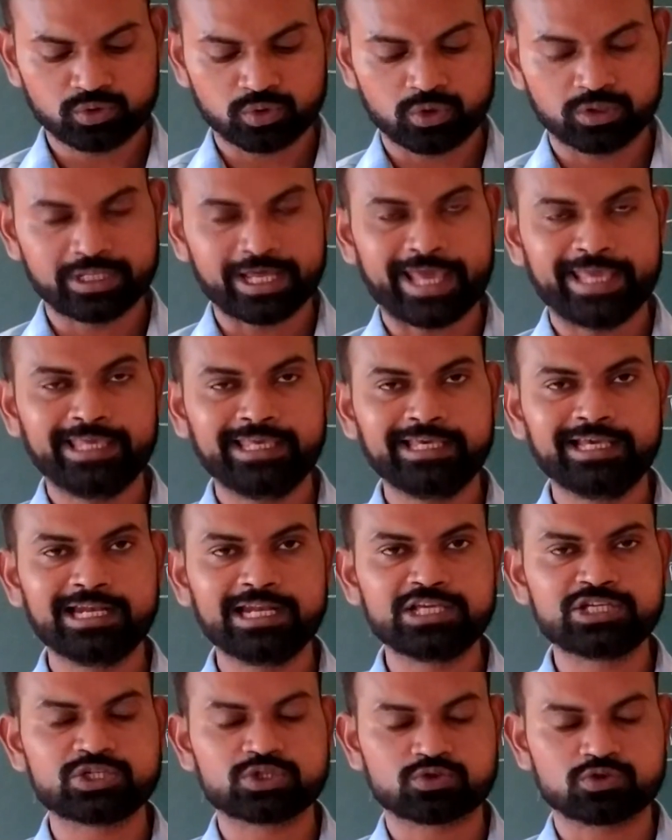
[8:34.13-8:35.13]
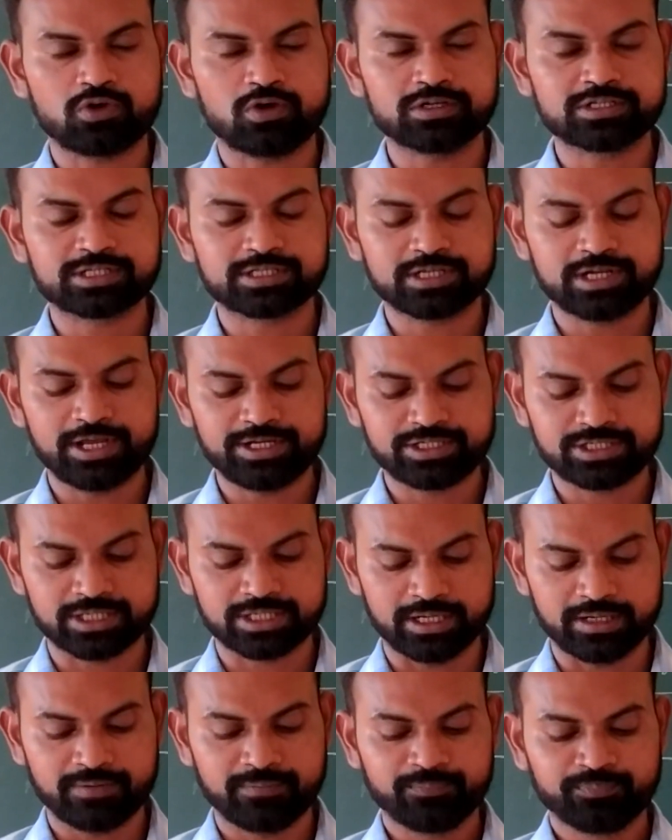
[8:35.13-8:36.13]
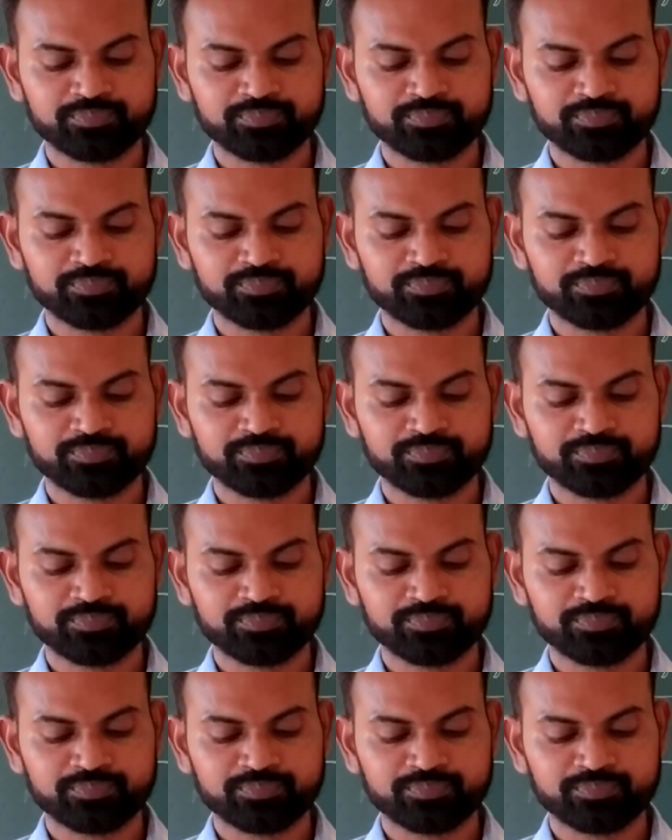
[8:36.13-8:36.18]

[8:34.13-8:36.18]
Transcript: through the English translation,